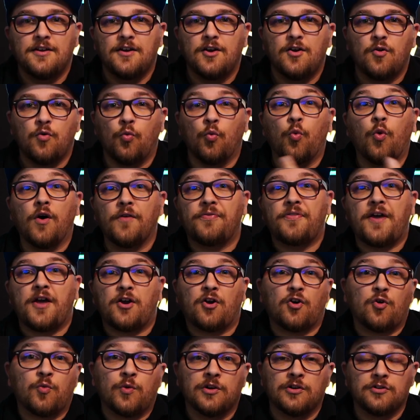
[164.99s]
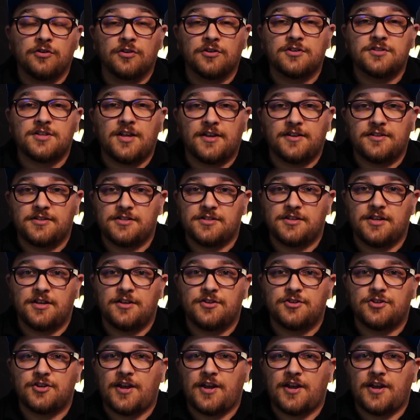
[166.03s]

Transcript: what that artwork looks like stitched.